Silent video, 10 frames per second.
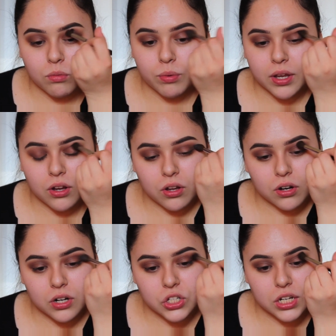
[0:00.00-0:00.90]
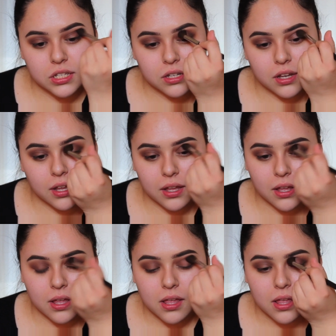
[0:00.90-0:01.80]
We call her
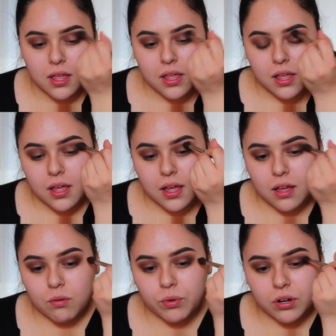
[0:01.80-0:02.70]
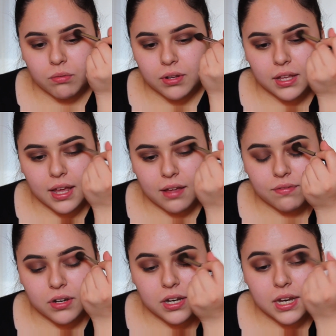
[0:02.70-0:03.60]
Jessica. We don't really
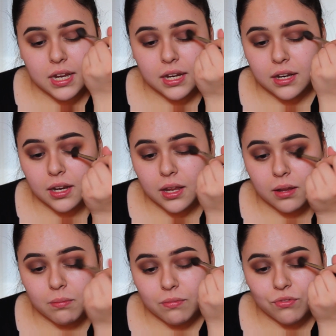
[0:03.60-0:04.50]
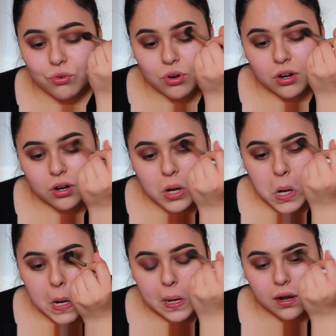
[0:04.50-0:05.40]
have a nickname for
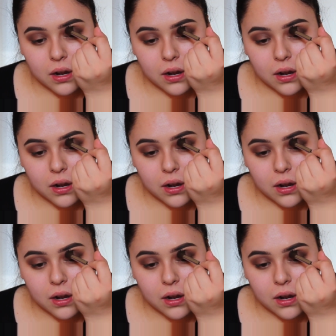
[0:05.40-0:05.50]
her.